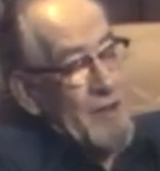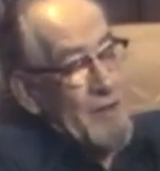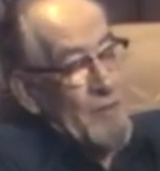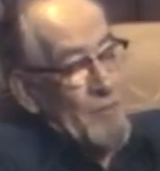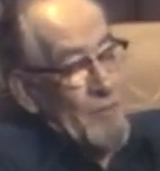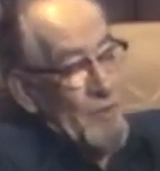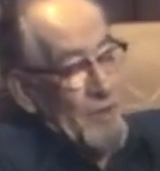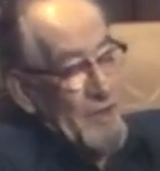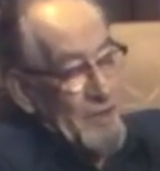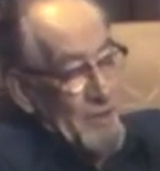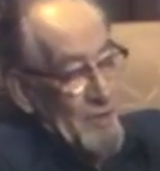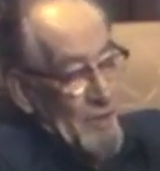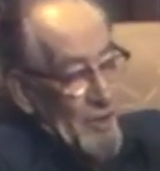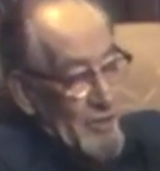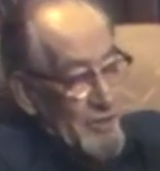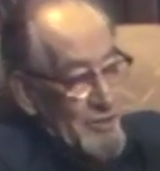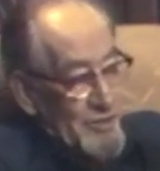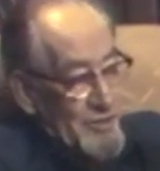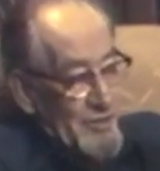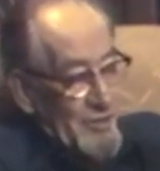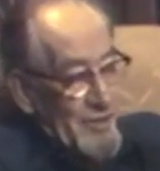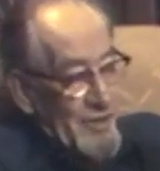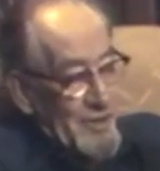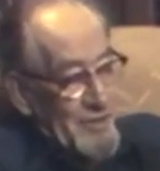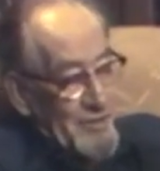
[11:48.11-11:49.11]
but he
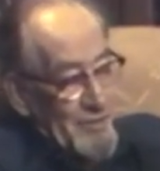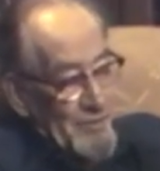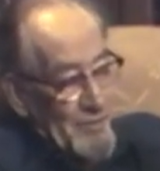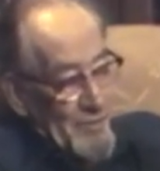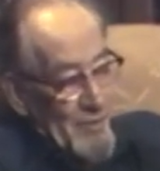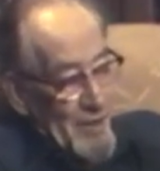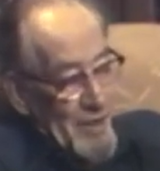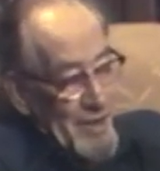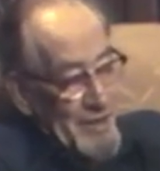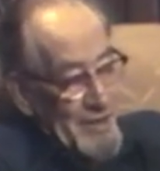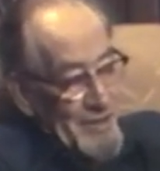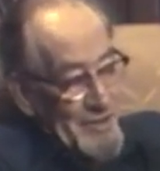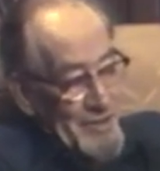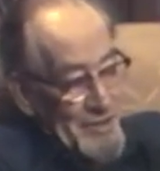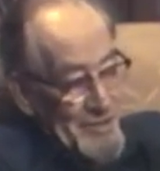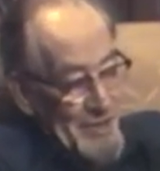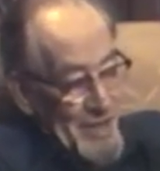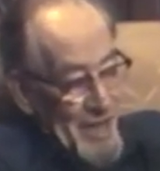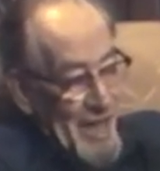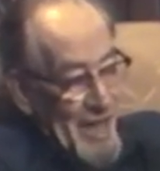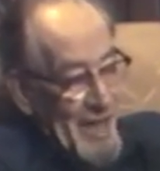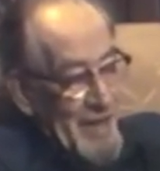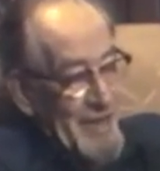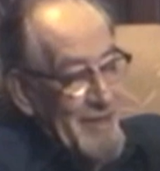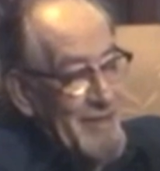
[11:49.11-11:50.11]
also had to arrange
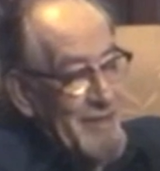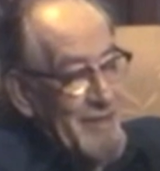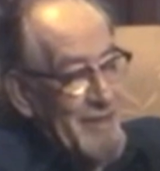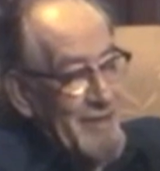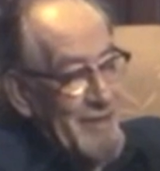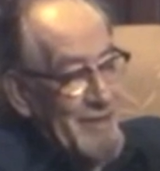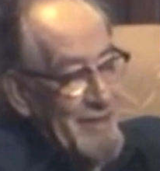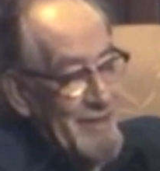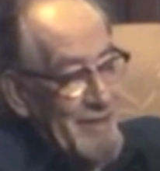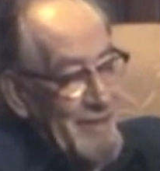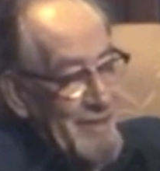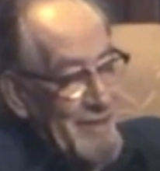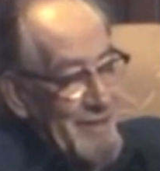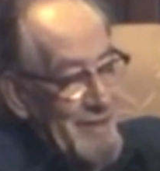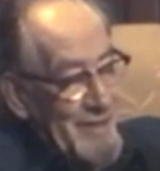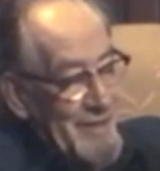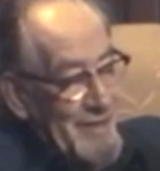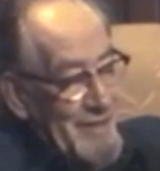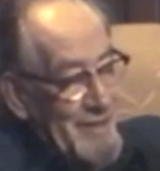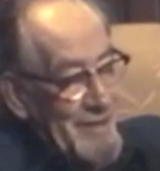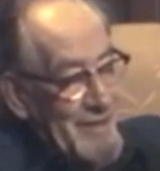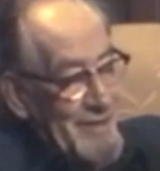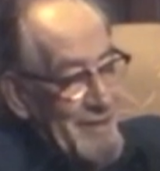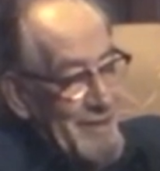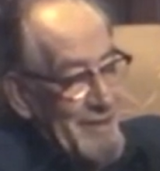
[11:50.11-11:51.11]
that
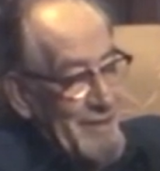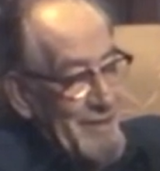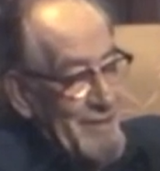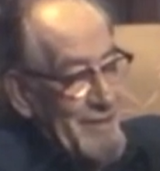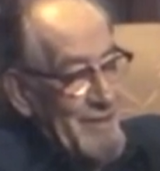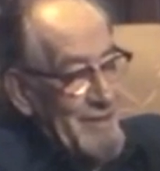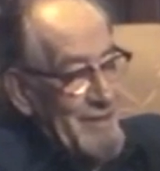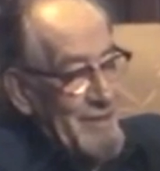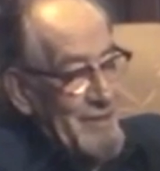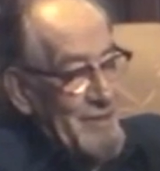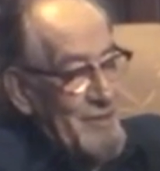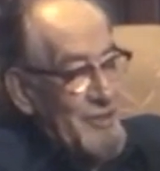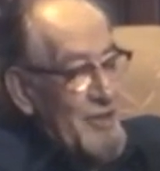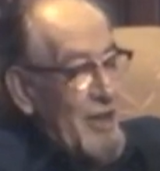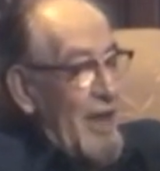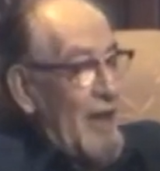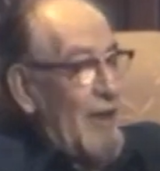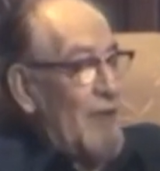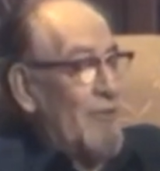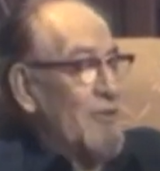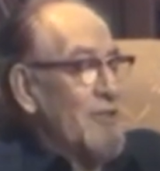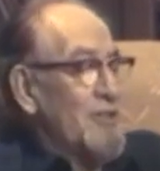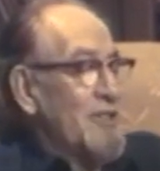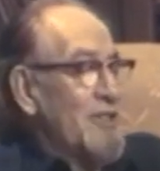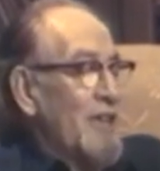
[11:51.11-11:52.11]
a
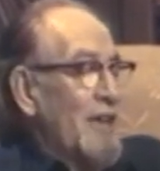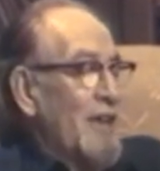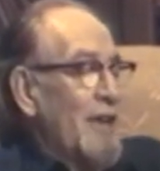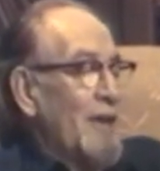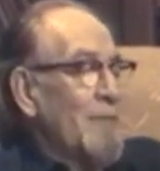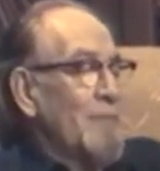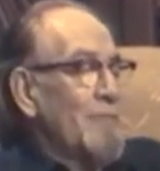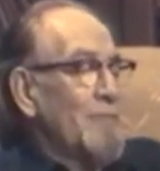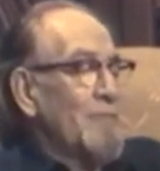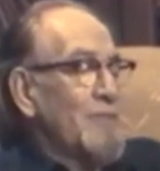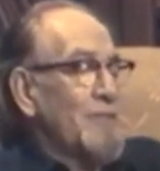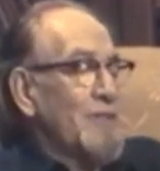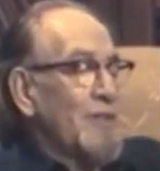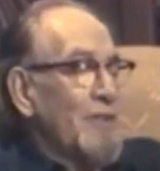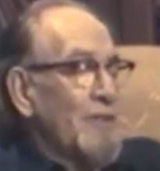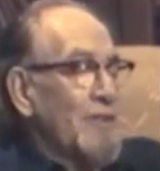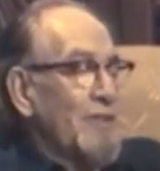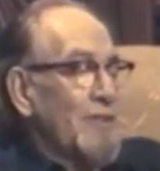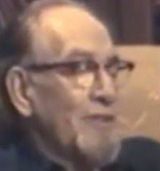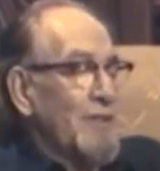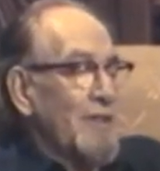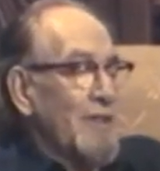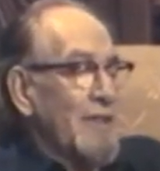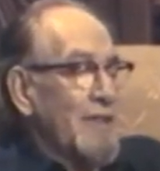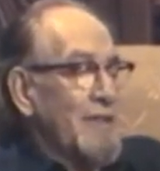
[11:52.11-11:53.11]
channel was set up so
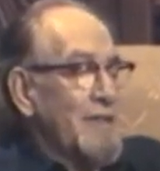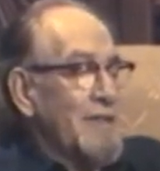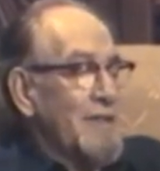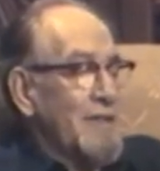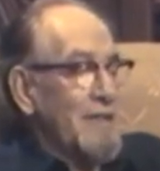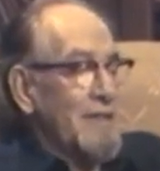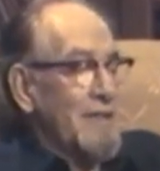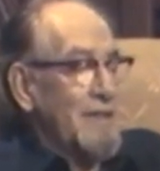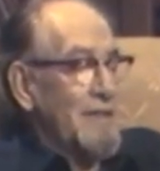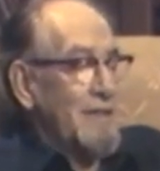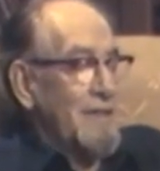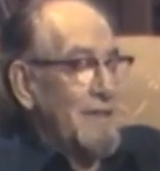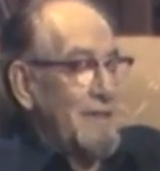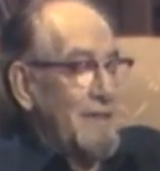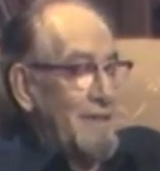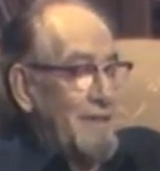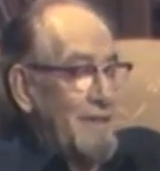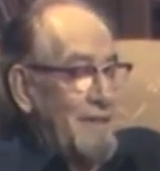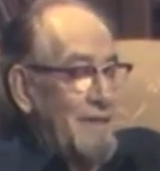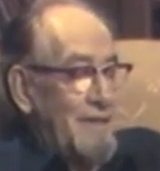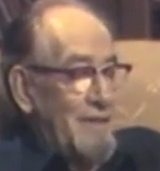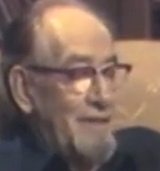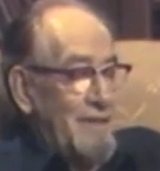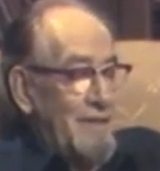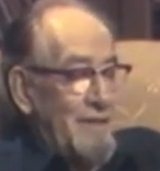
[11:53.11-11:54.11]
that
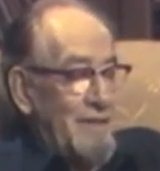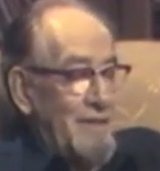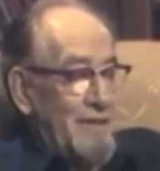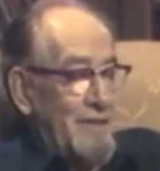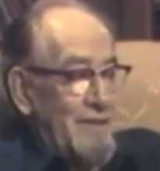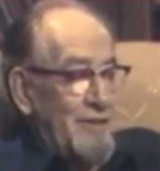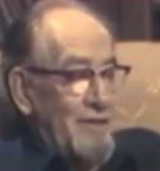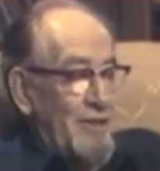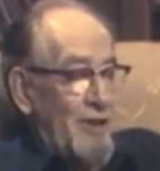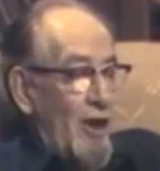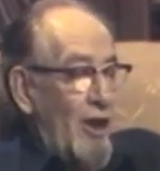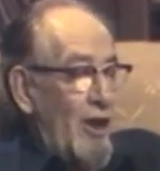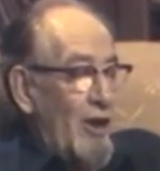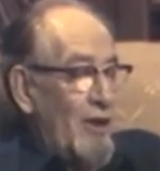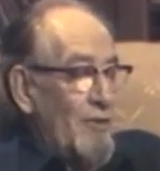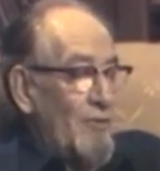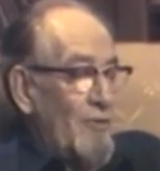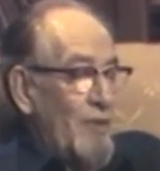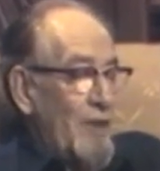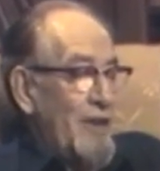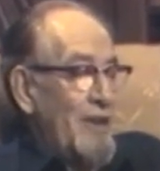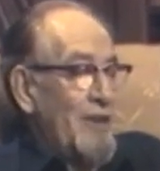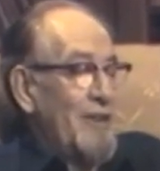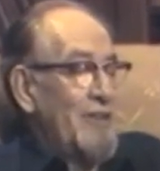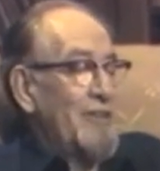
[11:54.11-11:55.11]
a card
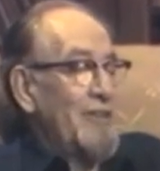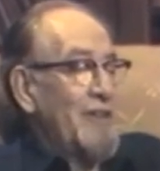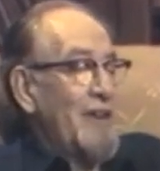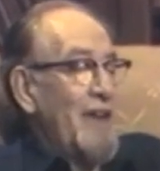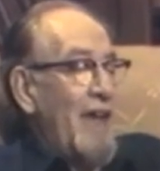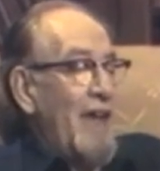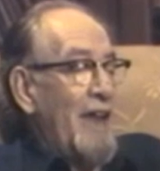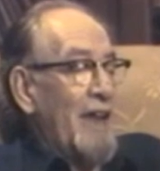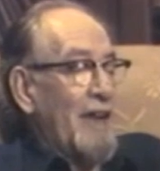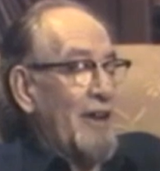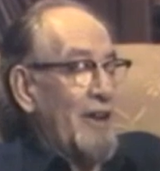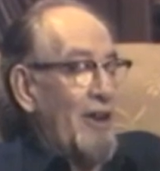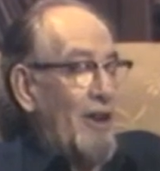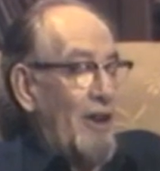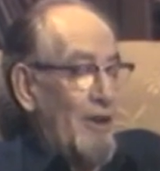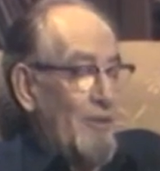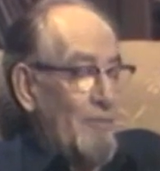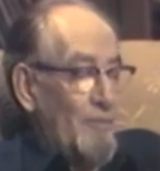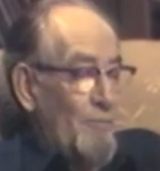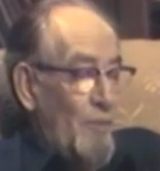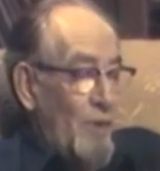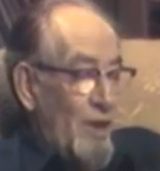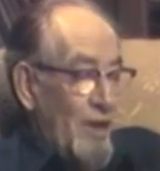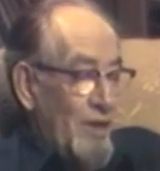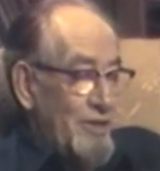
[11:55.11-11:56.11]
reader and a
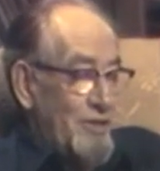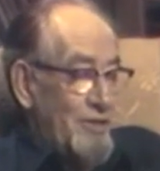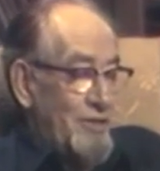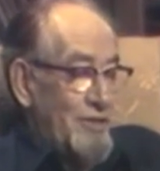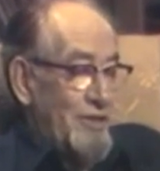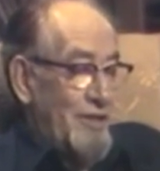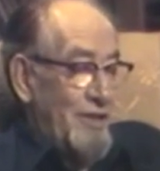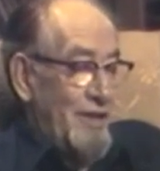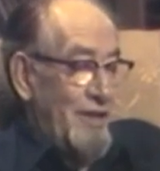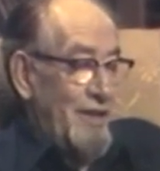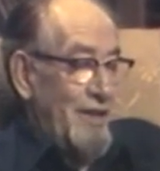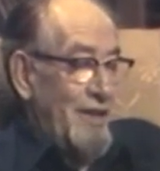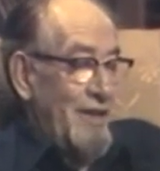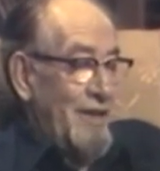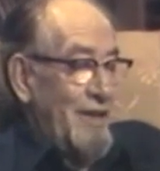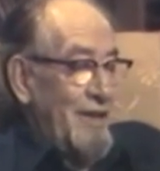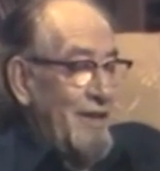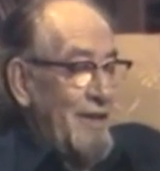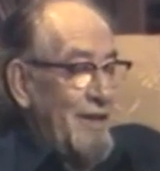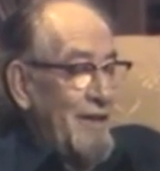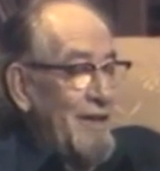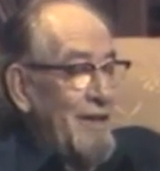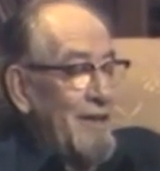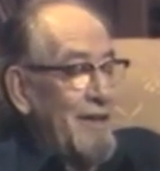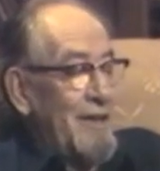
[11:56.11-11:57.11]
card punch
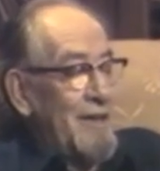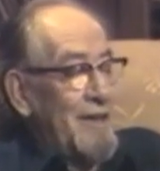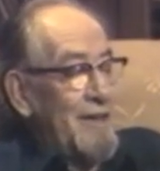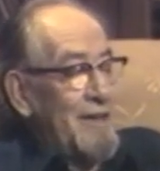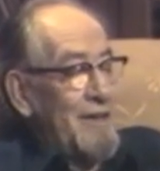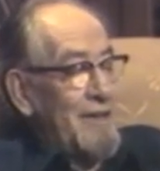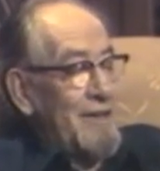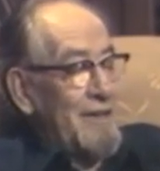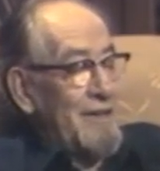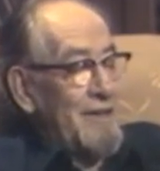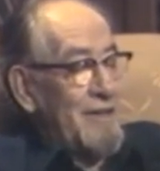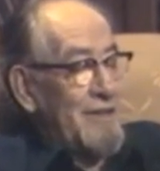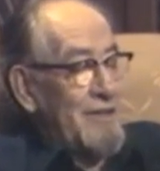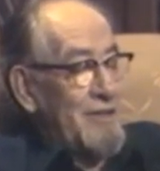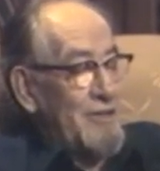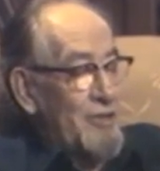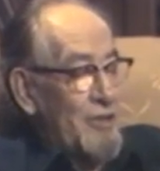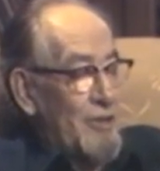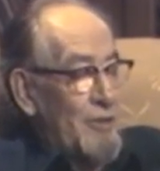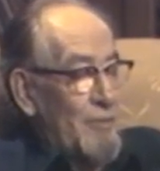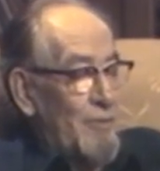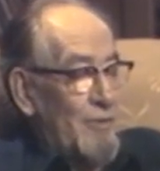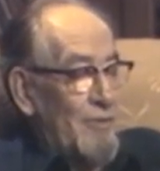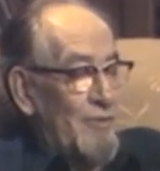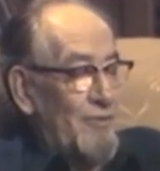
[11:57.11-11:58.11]

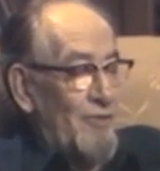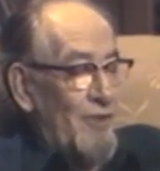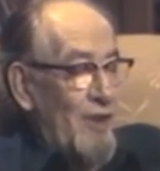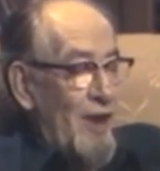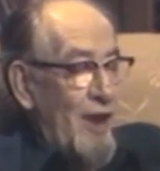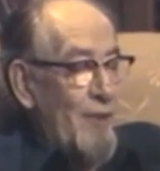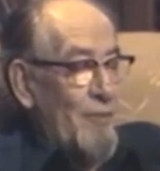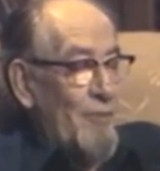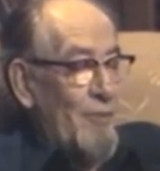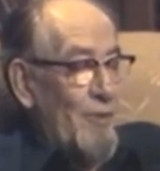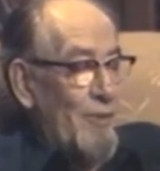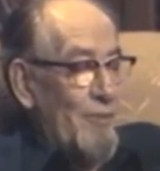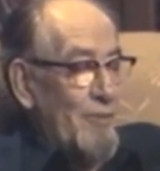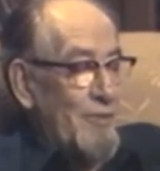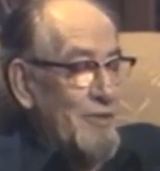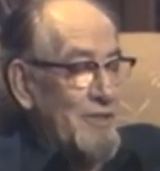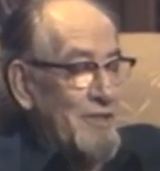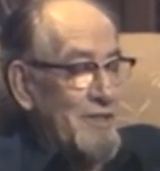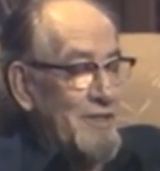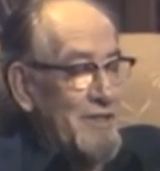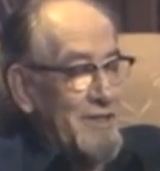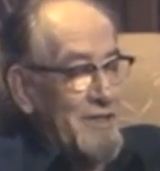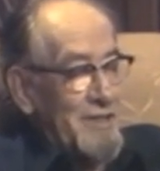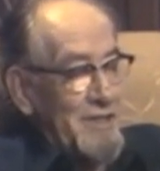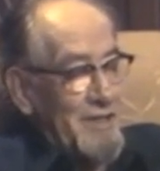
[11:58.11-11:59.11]
suitable for our
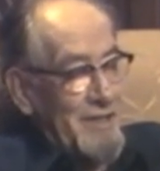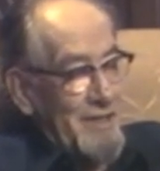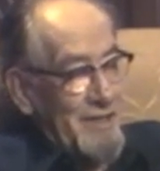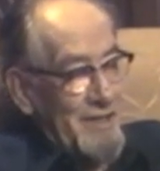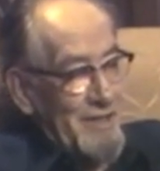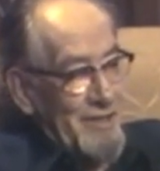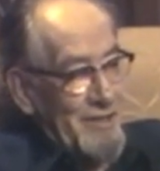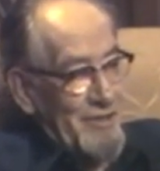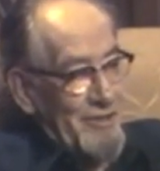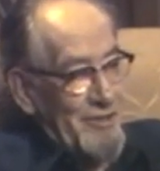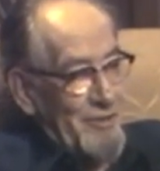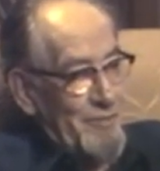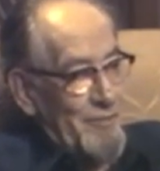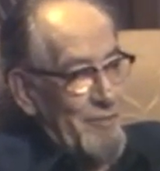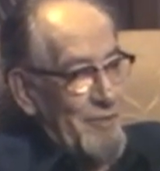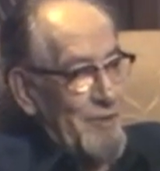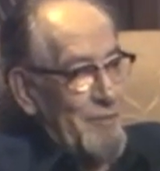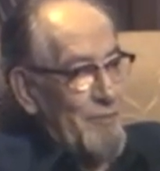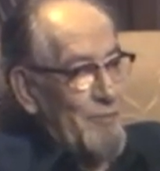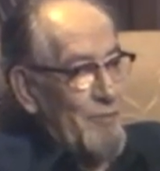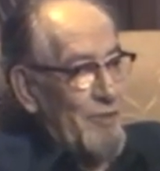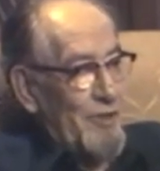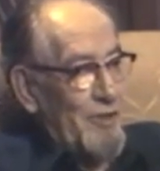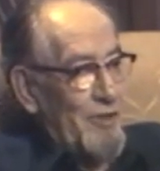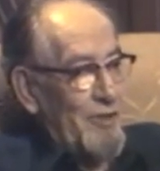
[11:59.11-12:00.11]
purposes could be
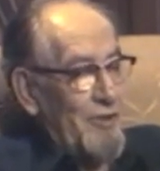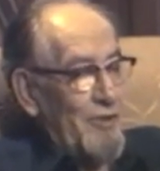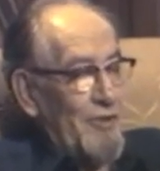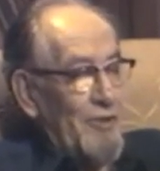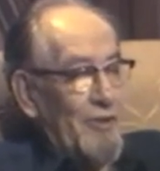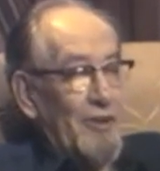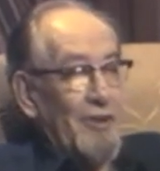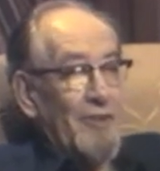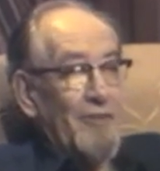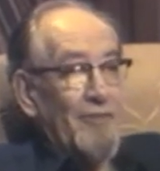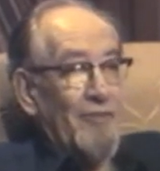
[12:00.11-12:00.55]
procured